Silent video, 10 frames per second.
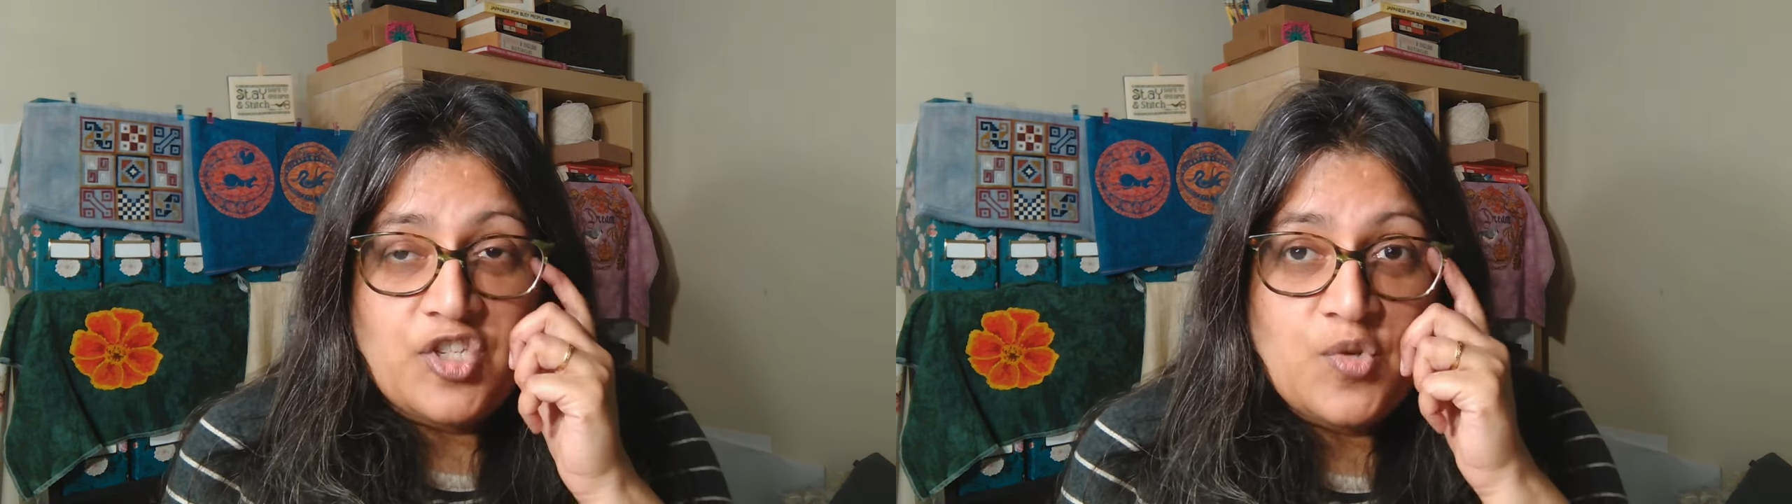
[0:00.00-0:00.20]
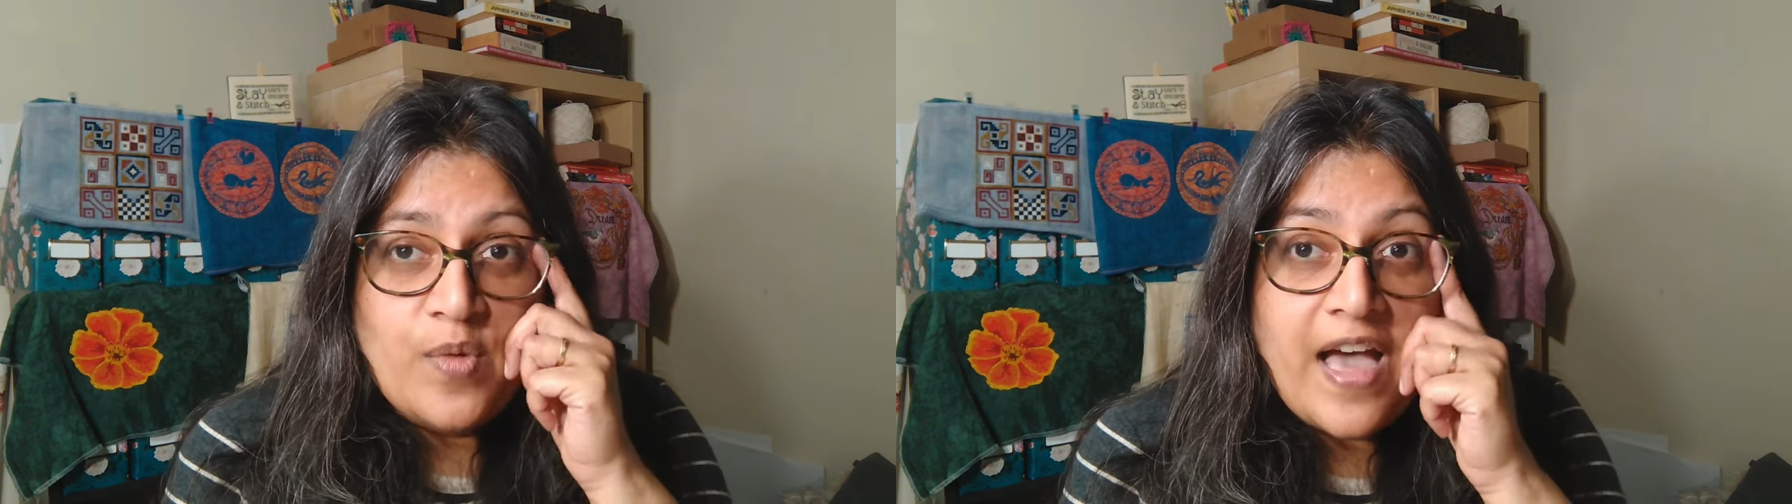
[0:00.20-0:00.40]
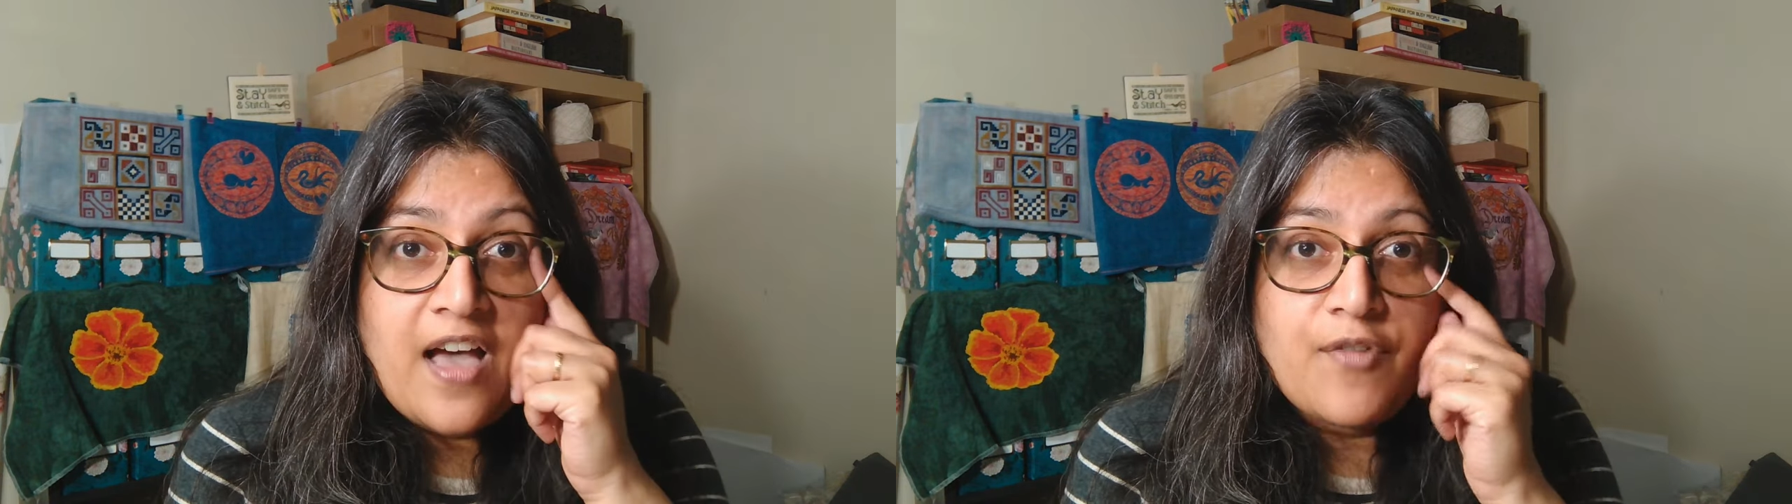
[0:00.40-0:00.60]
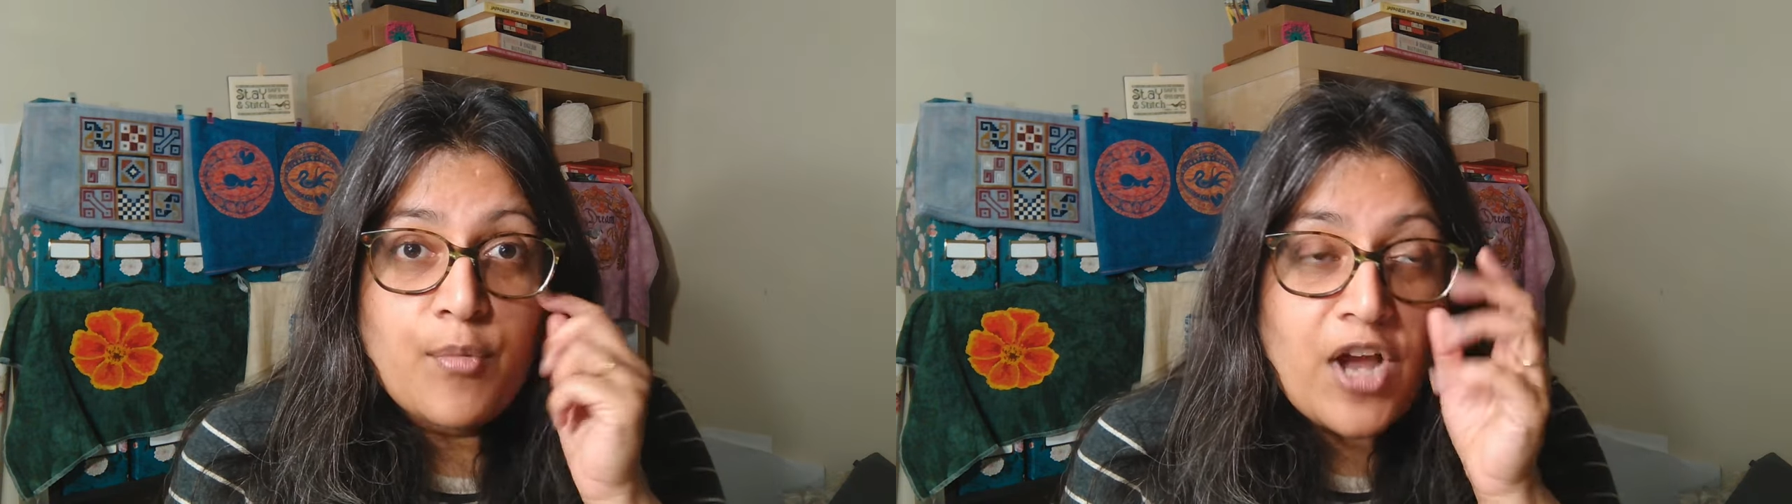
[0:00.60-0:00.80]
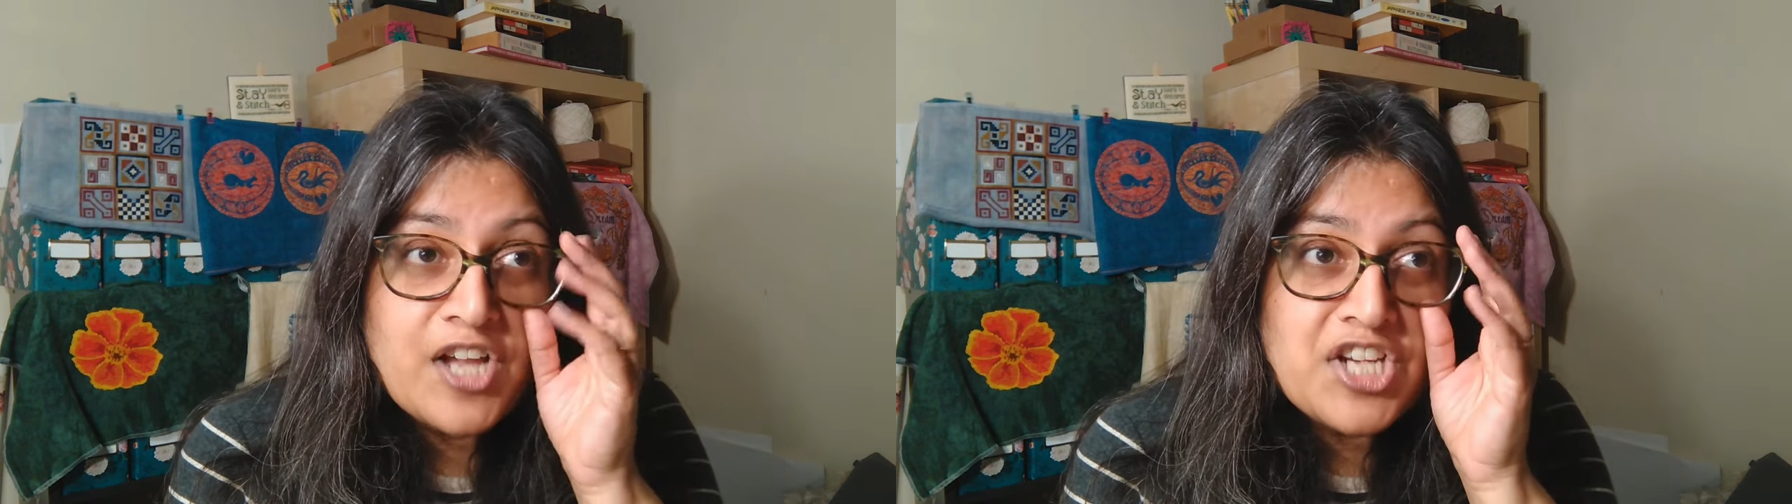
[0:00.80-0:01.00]
do you have a
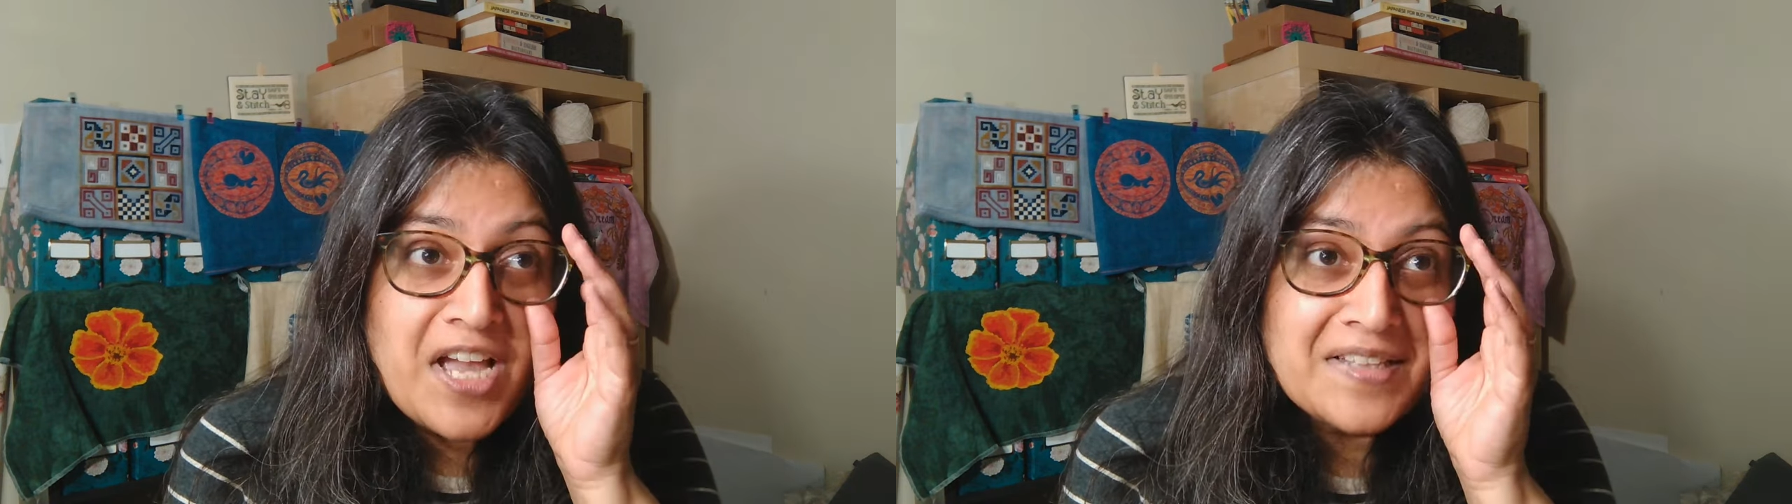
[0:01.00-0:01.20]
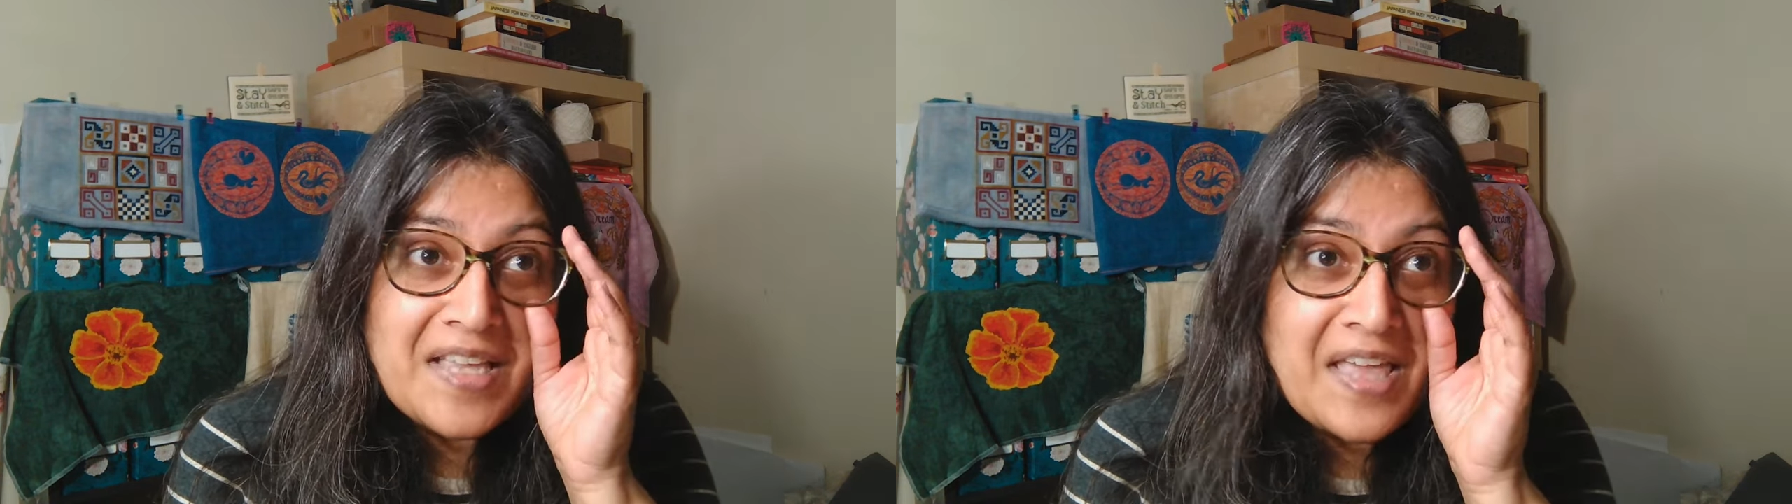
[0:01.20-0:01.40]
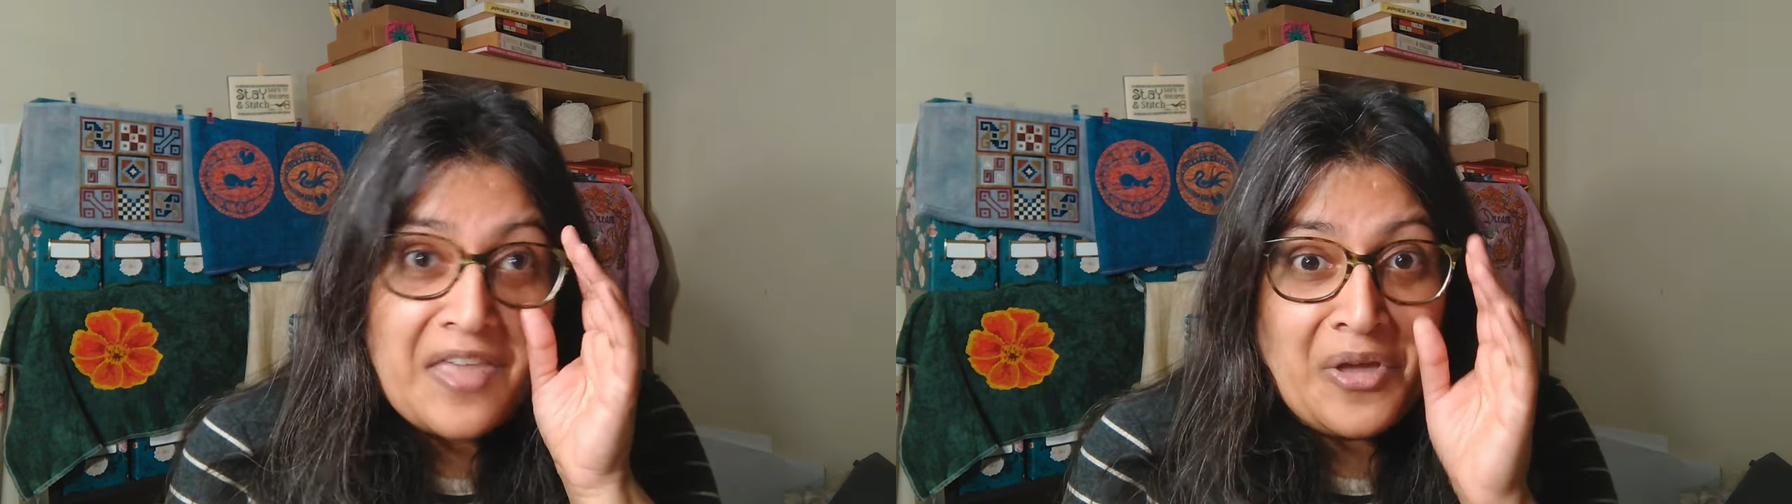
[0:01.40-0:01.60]
project like that?